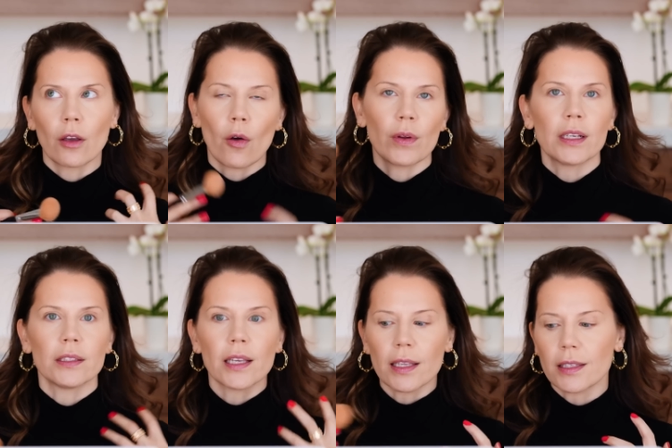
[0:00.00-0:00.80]
go in a
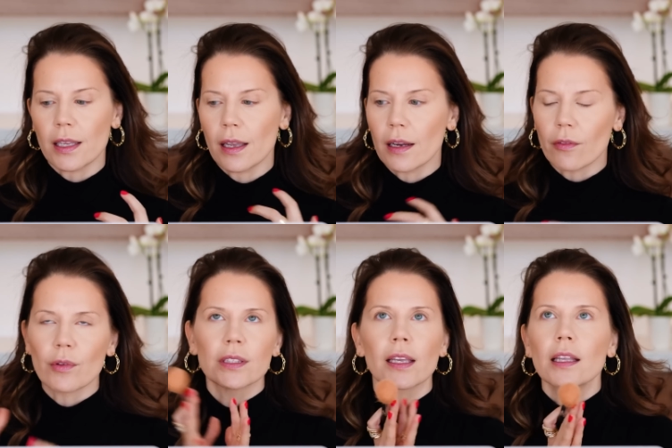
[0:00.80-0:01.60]
tizzy, and
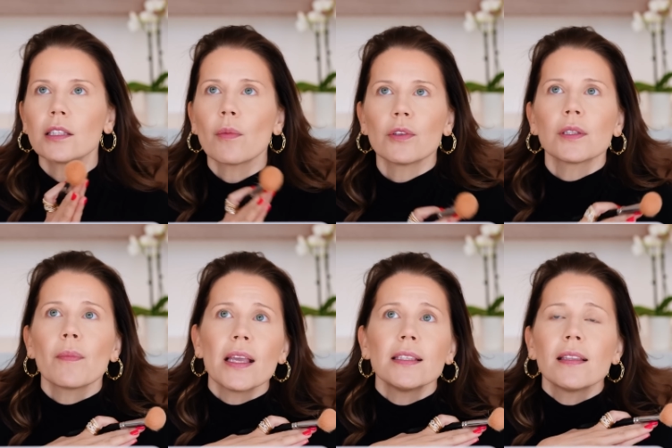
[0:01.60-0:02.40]
everyone's like, it's the most
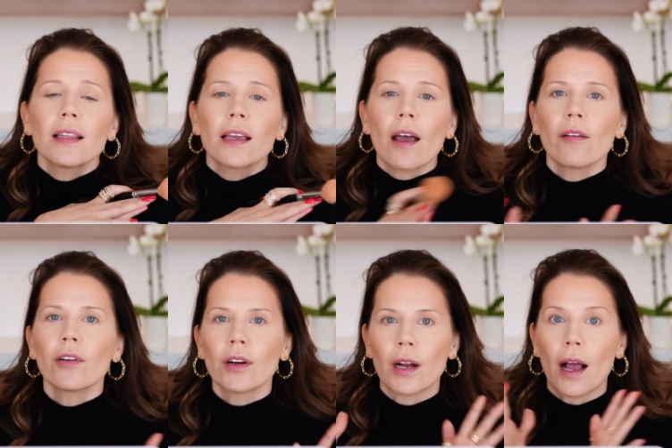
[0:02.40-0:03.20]
amazing thing
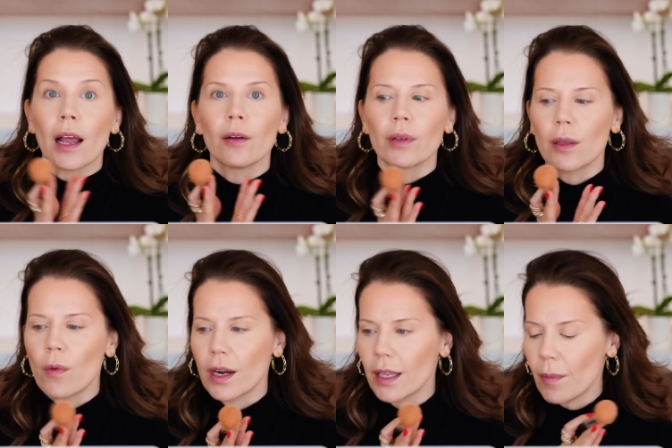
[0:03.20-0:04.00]
ever, and I really
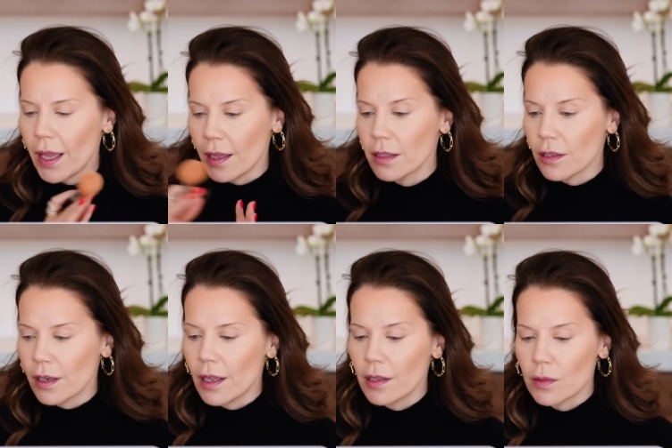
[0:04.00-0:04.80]
want to get my hands
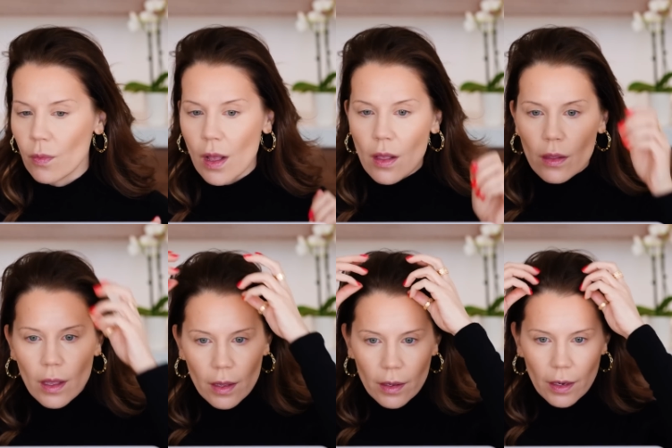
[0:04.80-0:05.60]
on it as well.
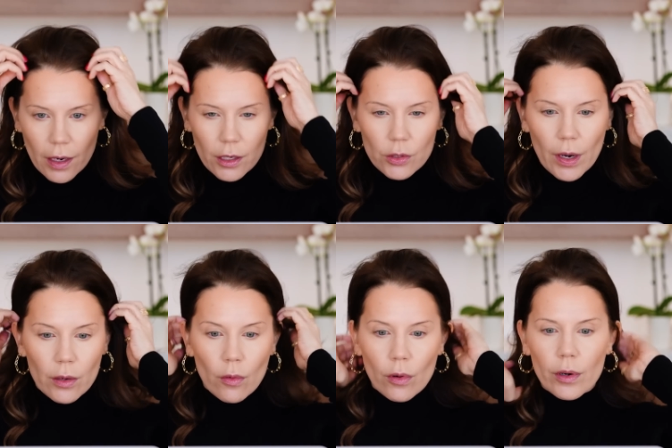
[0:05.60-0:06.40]
I'm gonna try
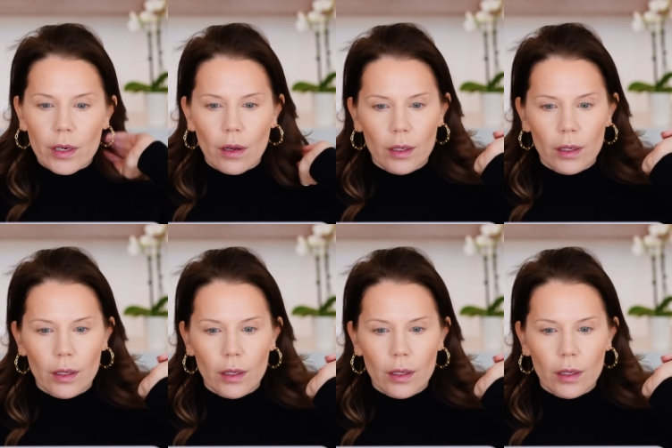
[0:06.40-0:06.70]
and order it